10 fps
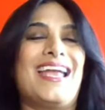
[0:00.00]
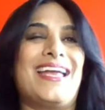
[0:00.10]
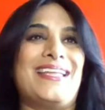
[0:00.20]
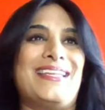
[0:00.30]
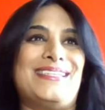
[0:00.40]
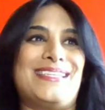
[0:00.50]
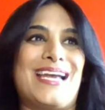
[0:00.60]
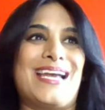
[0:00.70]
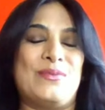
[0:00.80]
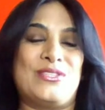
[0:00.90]

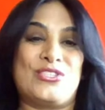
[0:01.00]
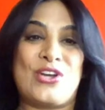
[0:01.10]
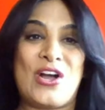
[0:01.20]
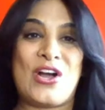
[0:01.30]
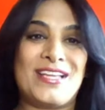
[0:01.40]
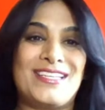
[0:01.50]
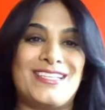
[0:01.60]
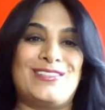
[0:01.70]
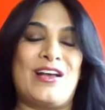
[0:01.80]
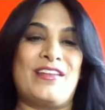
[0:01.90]
And I was
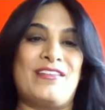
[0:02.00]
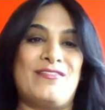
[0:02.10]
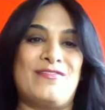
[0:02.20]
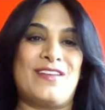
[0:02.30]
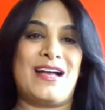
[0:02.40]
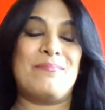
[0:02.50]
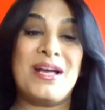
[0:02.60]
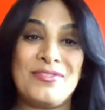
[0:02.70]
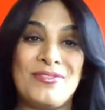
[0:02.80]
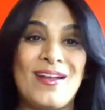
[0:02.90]
taught a lot of
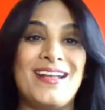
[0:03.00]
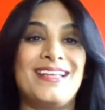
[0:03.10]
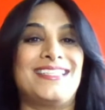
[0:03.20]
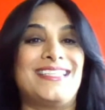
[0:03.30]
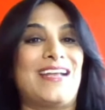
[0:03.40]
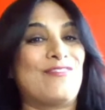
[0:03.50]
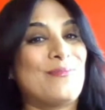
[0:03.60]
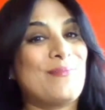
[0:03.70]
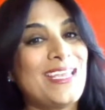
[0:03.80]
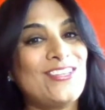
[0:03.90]
mantras and
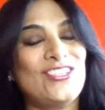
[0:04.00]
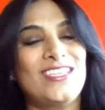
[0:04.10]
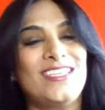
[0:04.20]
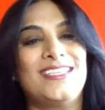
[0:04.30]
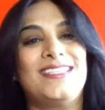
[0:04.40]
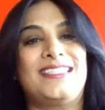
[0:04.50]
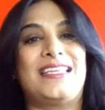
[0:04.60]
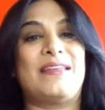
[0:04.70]
affirmations